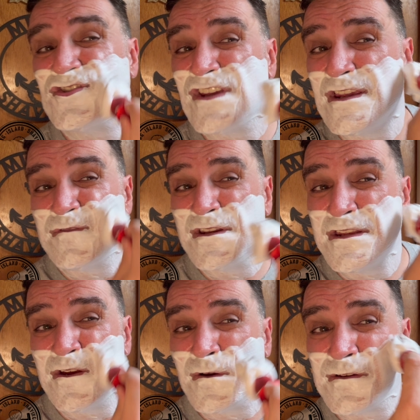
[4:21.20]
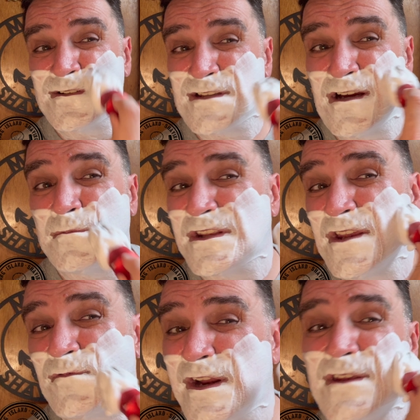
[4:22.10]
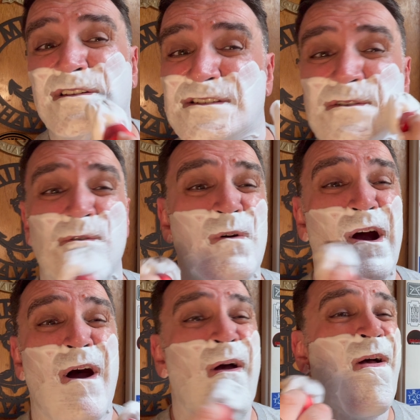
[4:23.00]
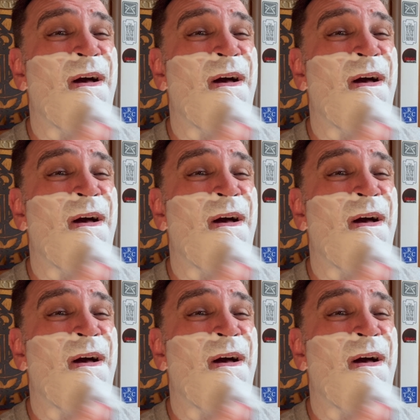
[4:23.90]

shave in here because uh, I'm going to get ready to uh,